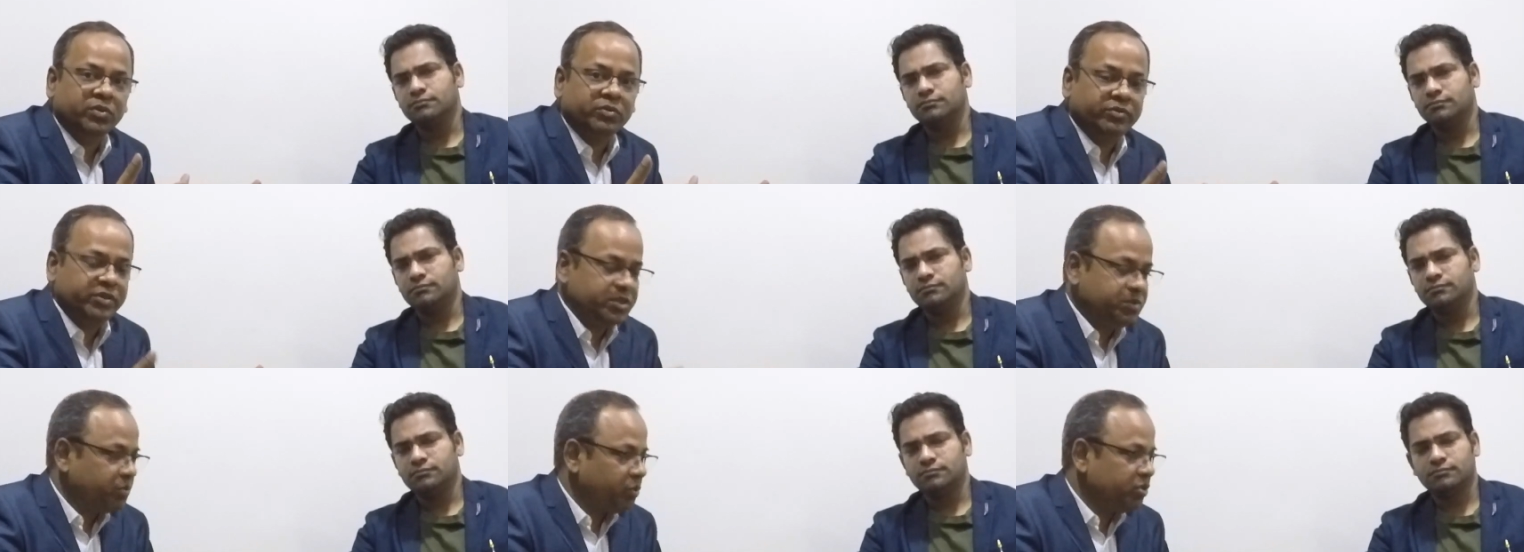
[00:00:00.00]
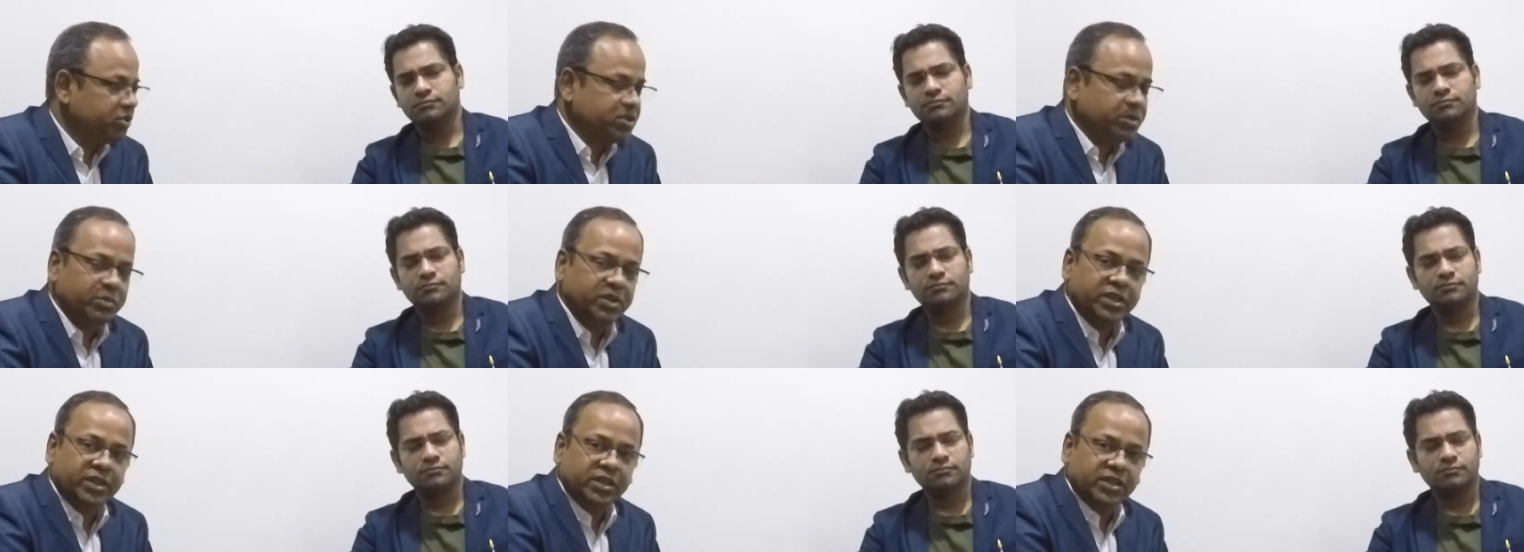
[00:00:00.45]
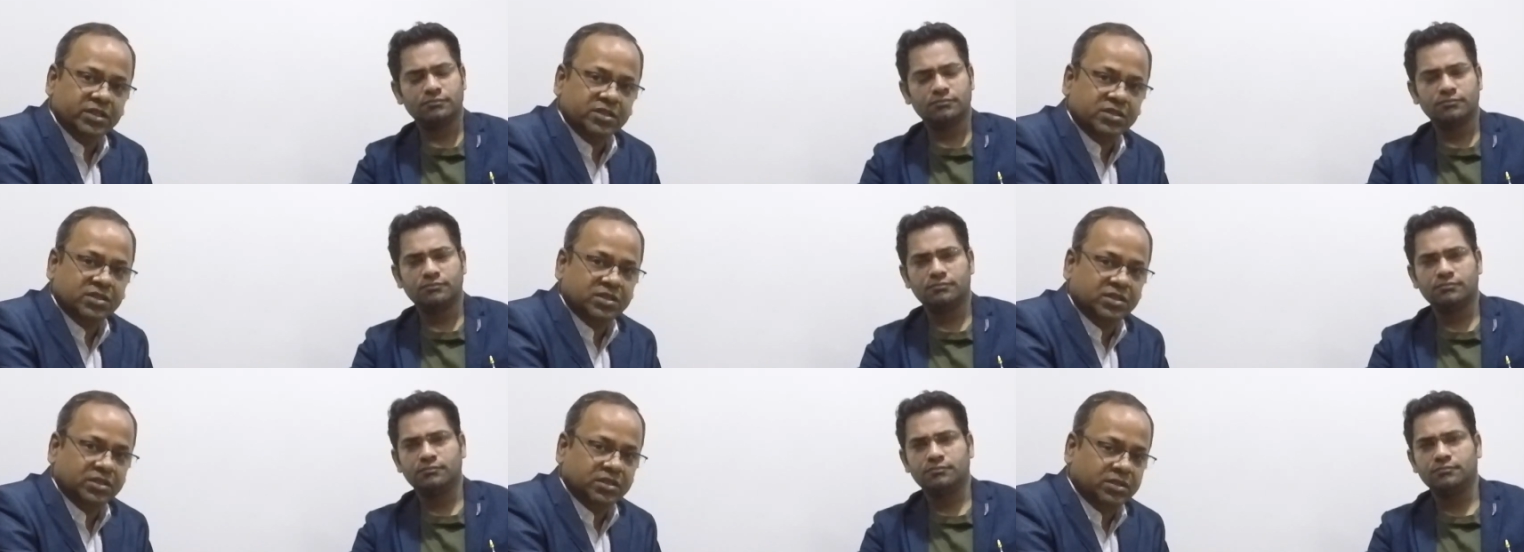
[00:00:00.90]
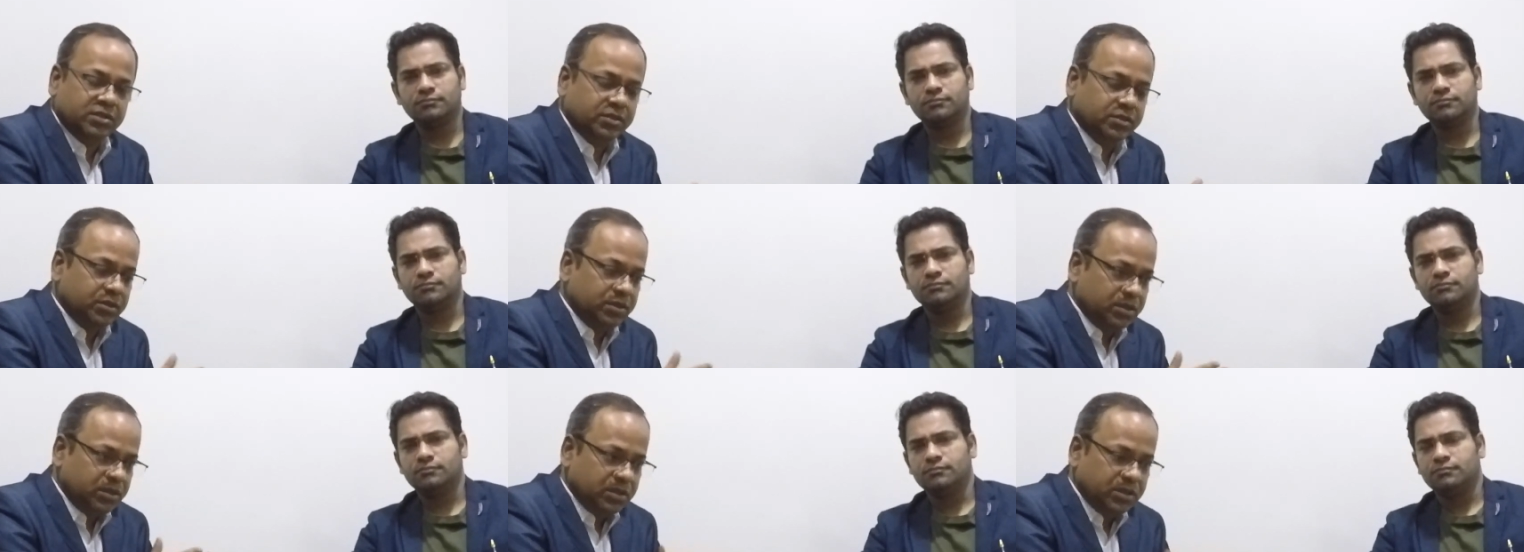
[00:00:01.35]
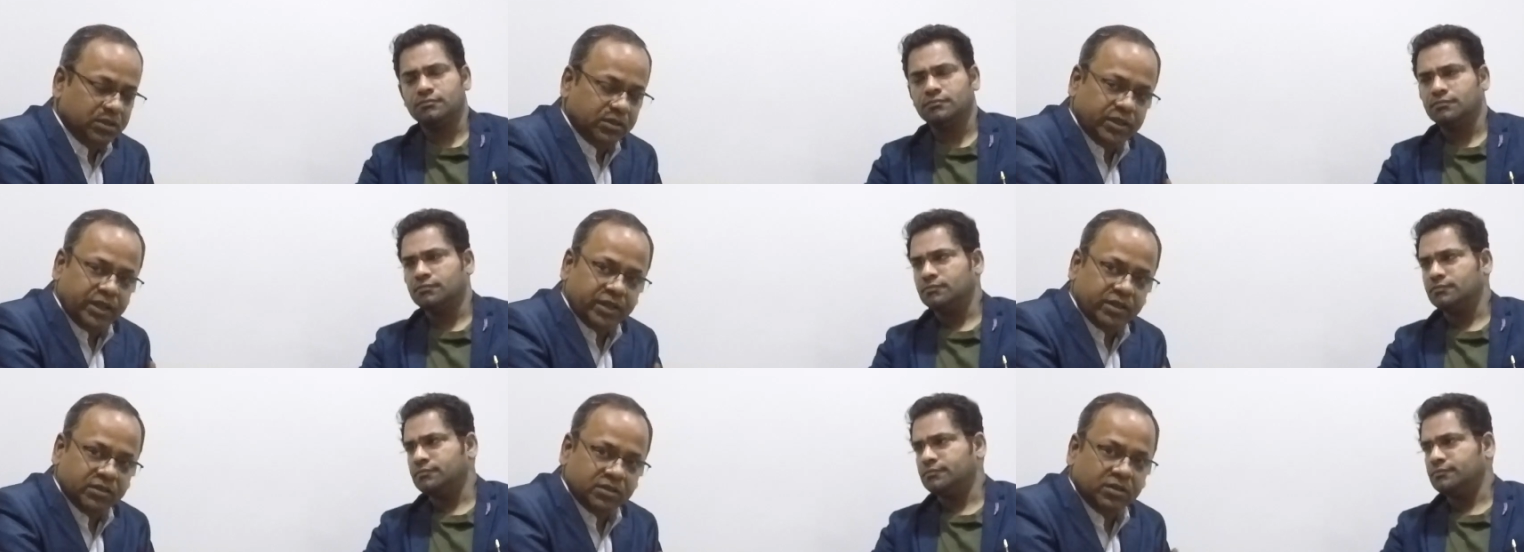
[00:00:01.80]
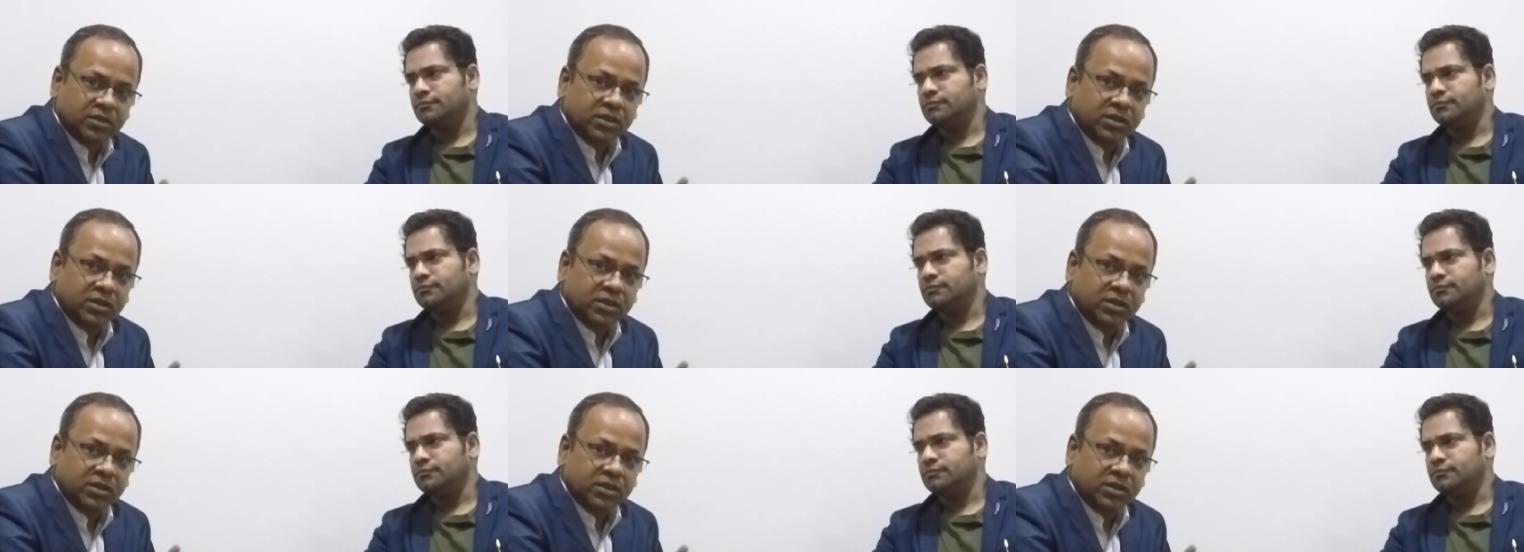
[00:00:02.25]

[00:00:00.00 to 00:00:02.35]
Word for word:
Speaker 1: which possibly is there.